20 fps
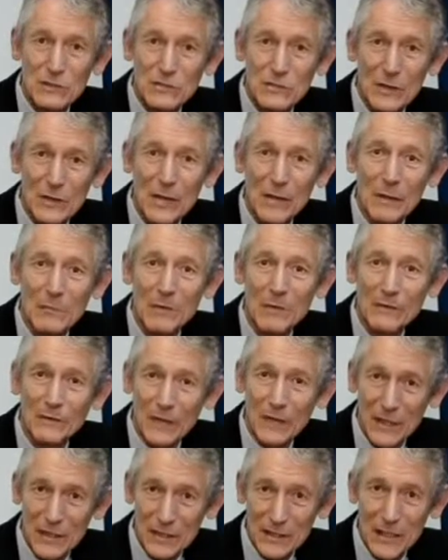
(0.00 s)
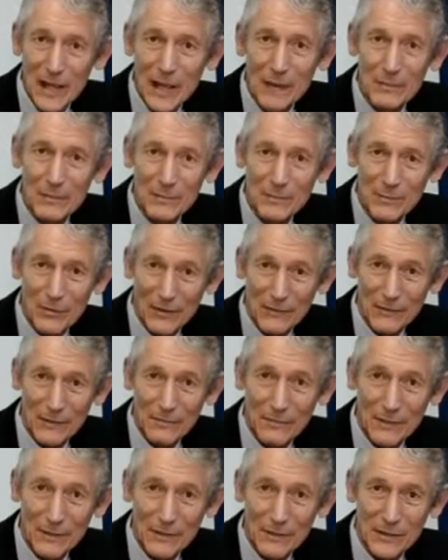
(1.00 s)
stream of income and
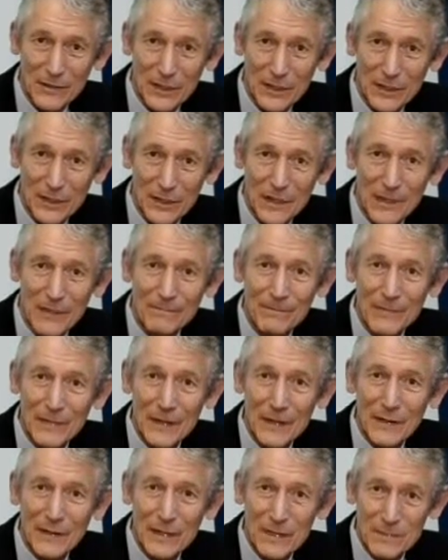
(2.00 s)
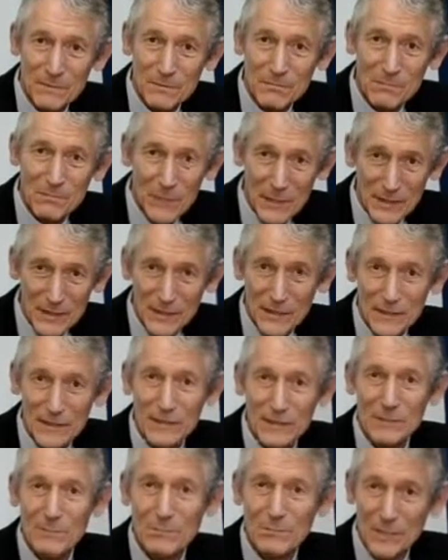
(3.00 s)
profitability. This
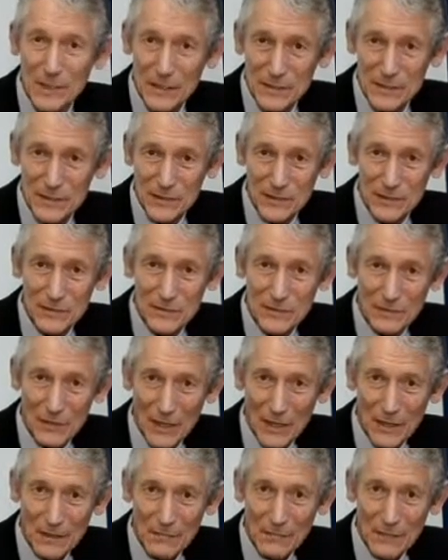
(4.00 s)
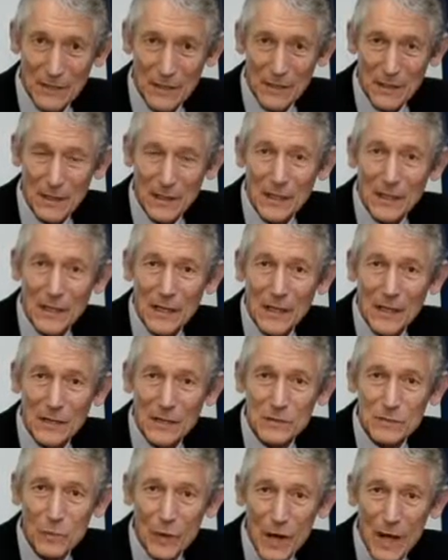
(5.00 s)
business-to-business stream
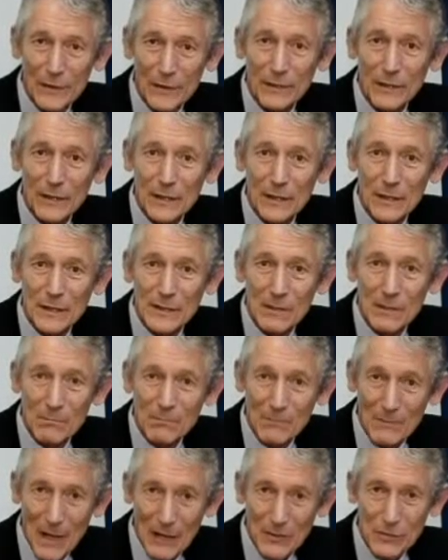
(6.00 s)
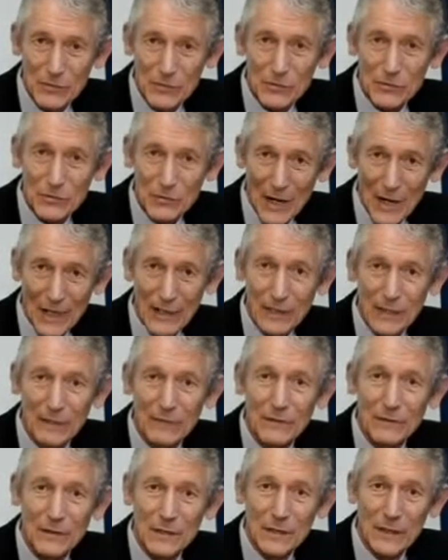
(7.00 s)
is one that is the most
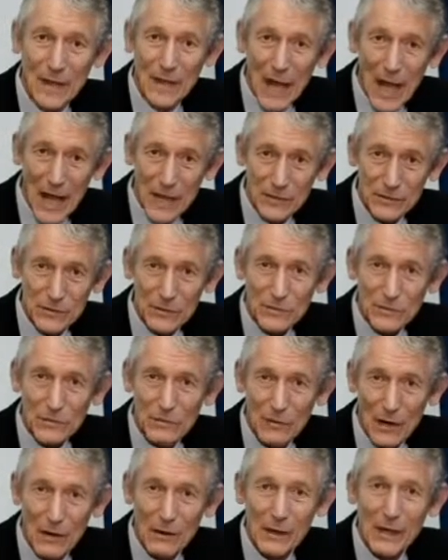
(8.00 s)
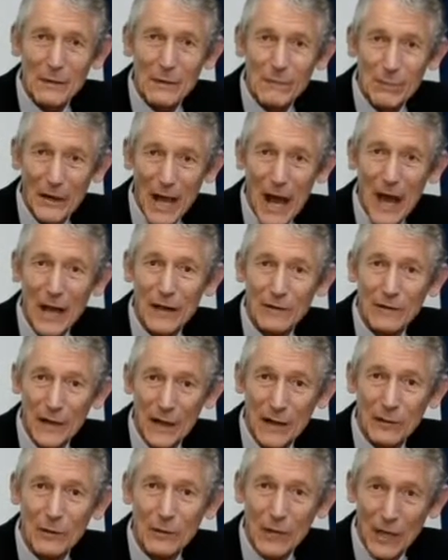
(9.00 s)
attractive and largest growing part of
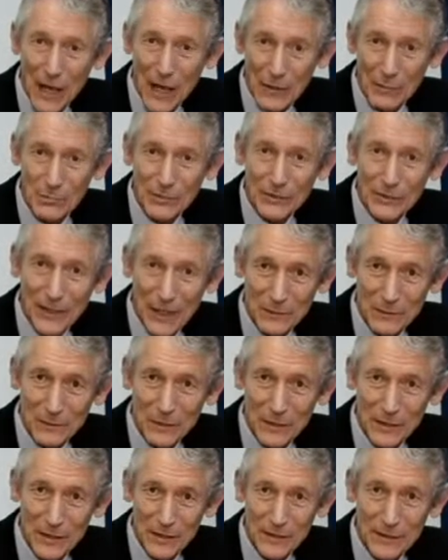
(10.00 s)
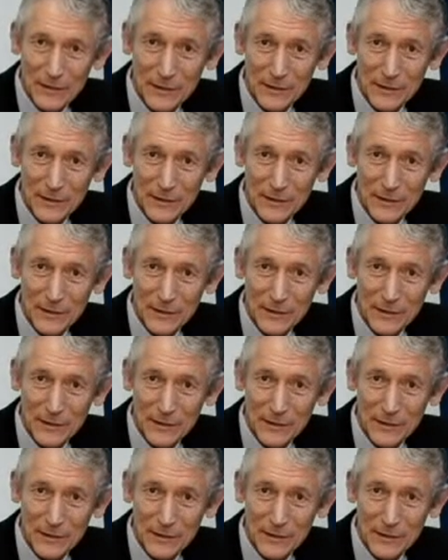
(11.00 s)
our global network.